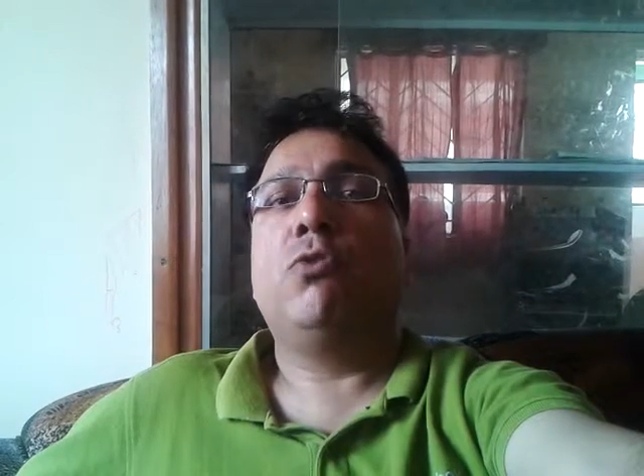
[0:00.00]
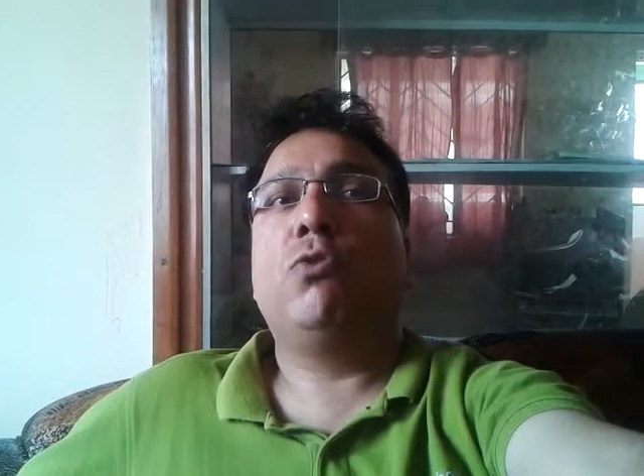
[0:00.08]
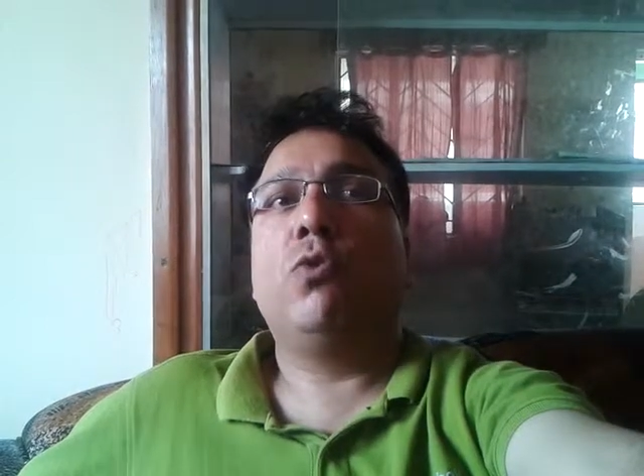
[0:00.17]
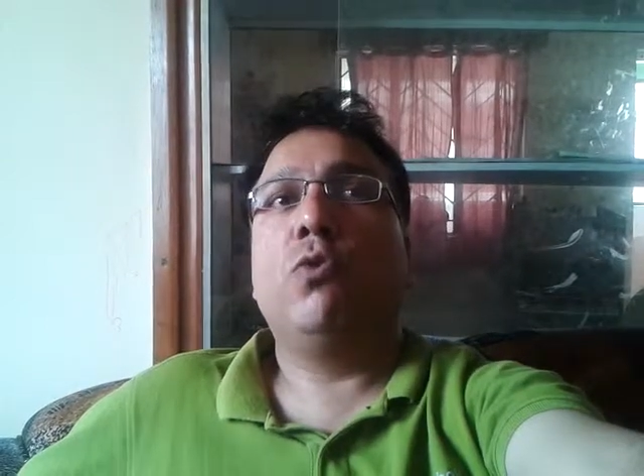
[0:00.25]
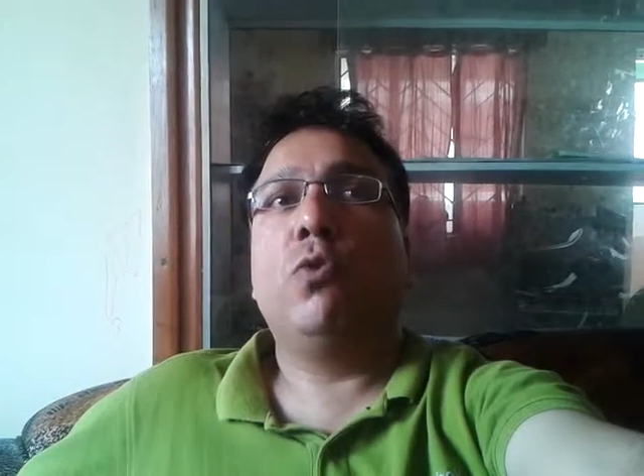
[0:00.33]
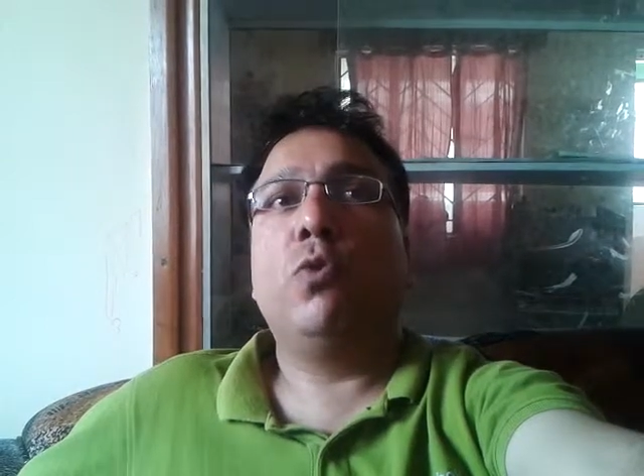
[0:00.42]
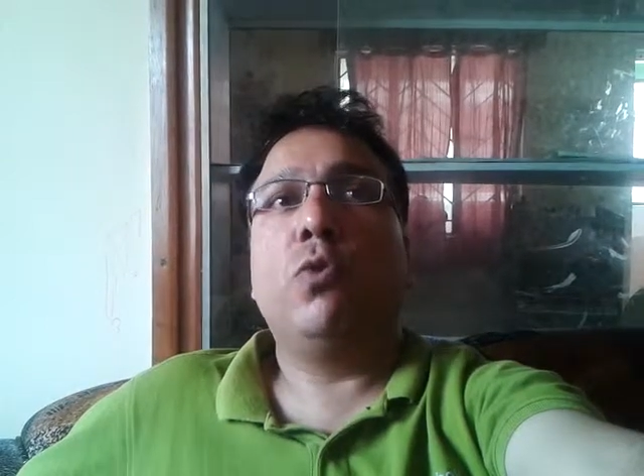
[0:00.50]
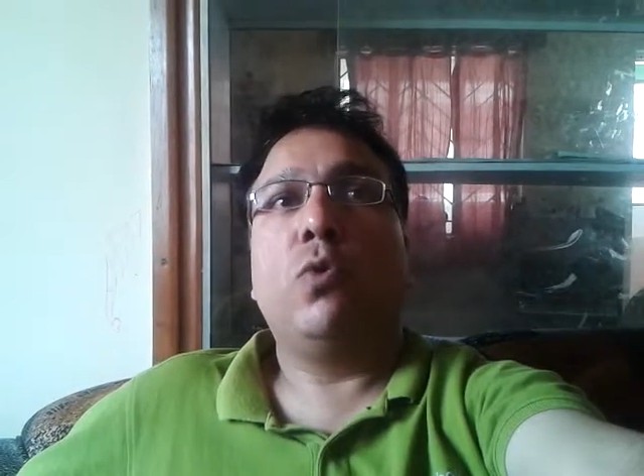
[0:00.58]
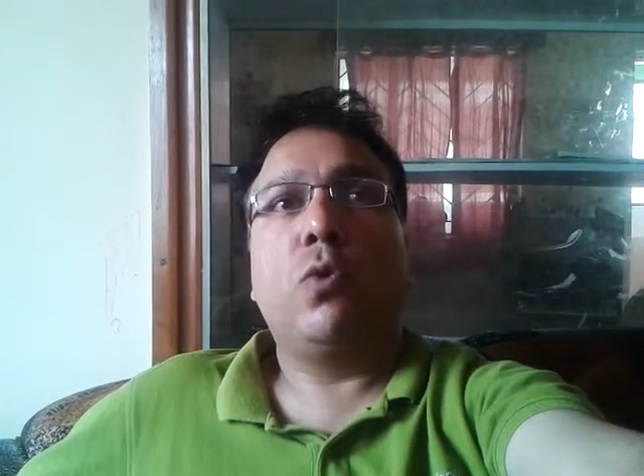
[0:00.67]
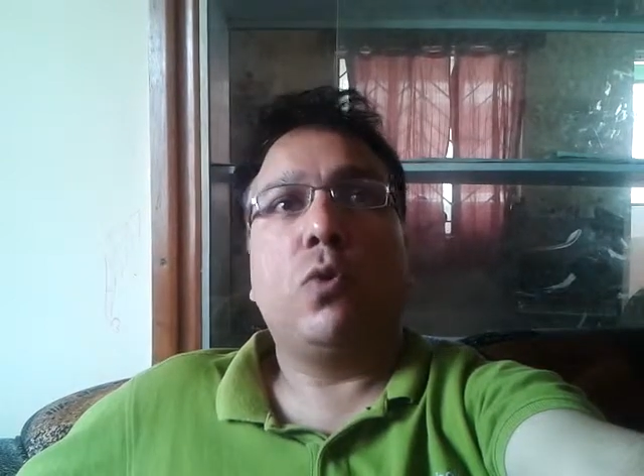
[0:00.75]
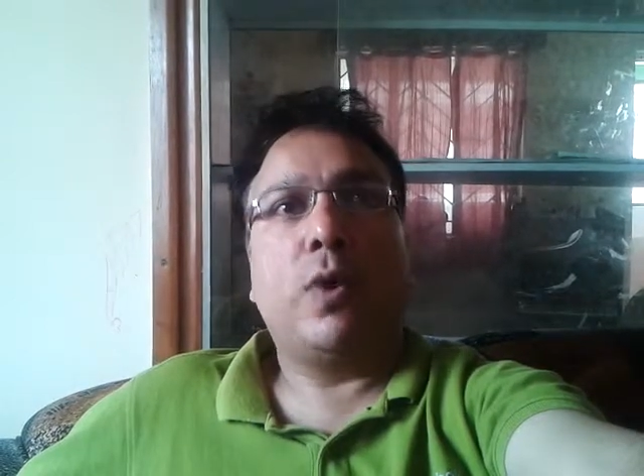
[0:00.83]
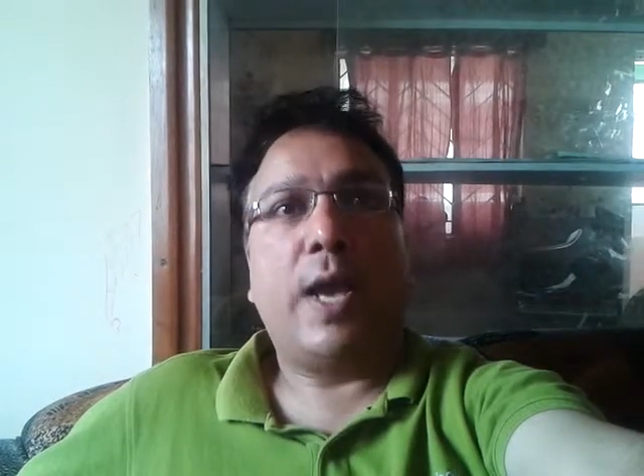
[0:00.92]
to
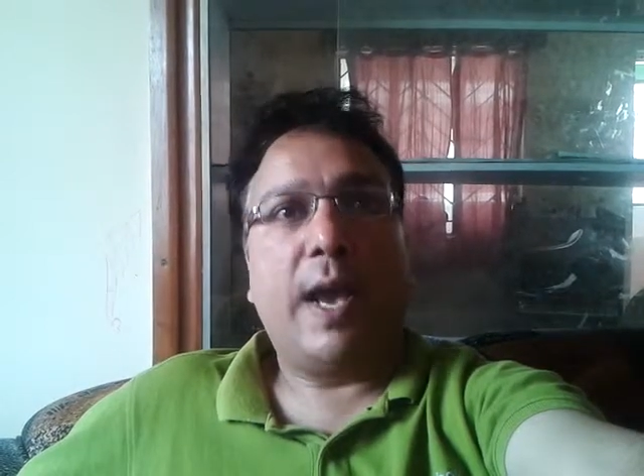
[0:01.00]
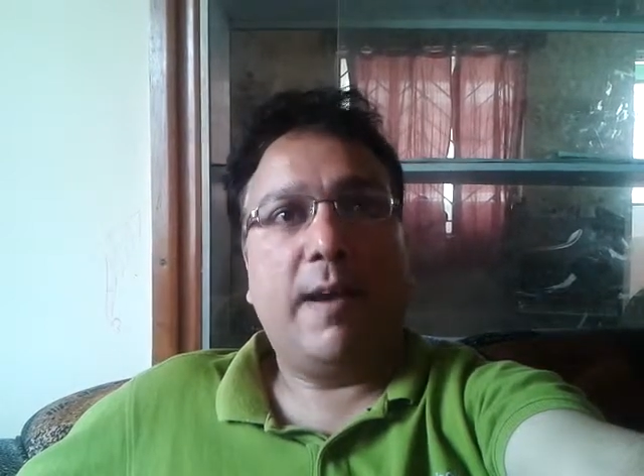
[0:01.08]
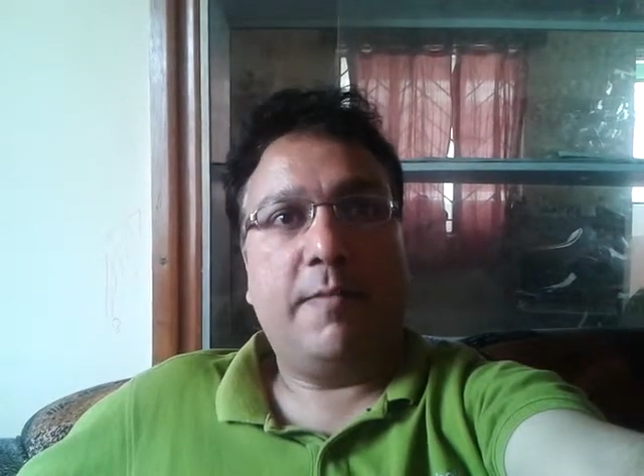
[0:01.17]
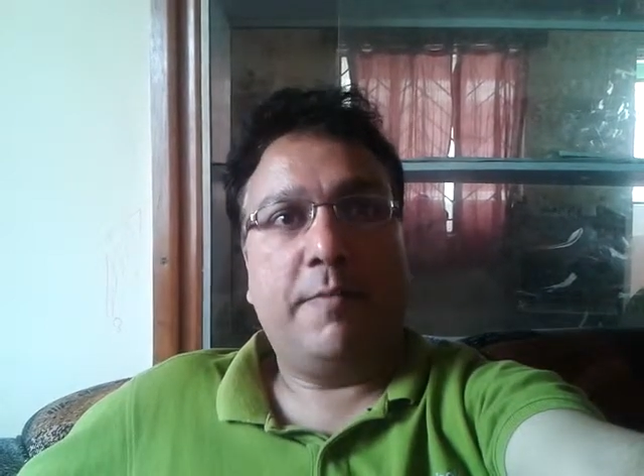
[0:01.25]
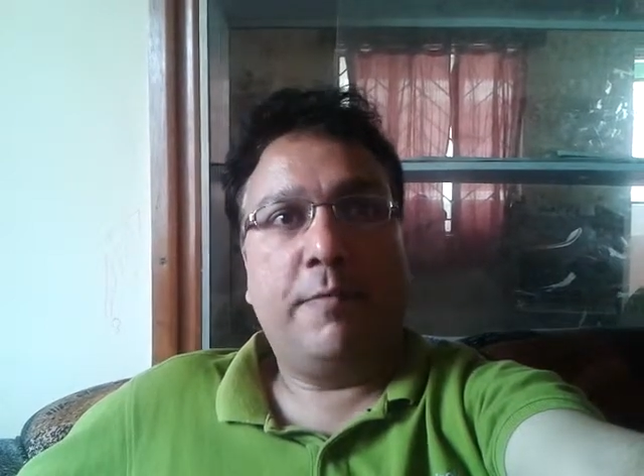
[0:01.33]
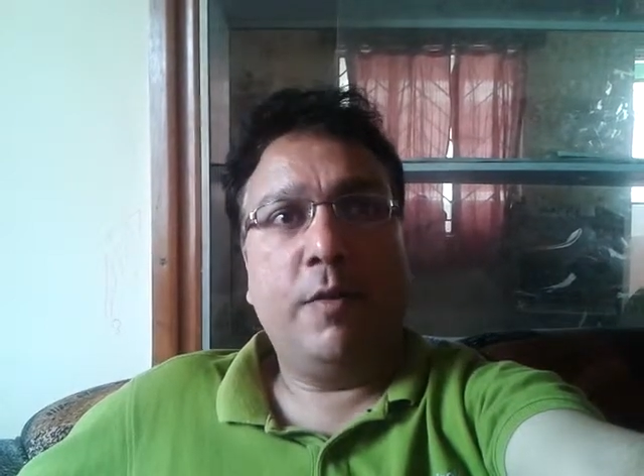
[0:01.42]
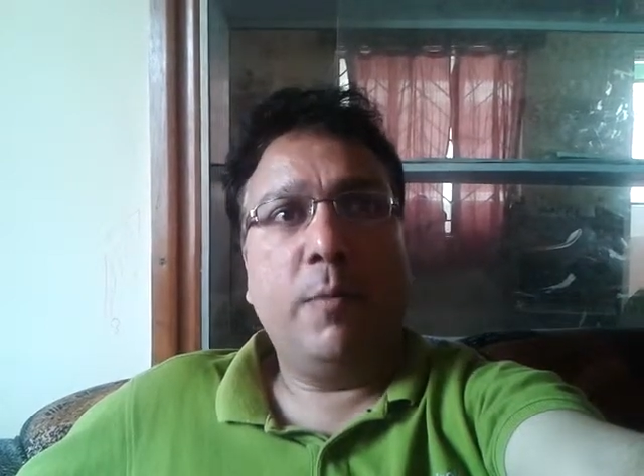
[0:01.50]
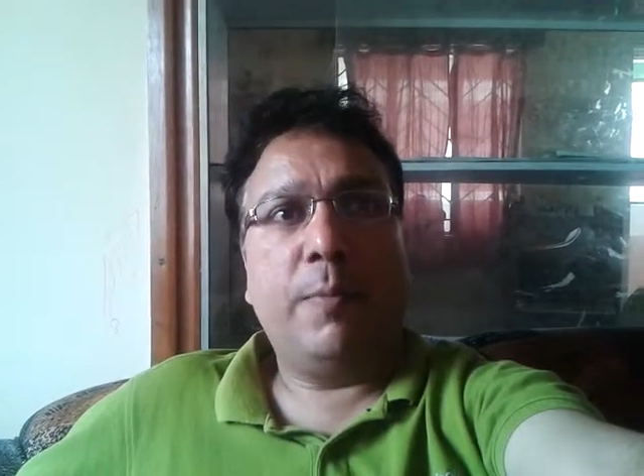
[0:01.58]
have full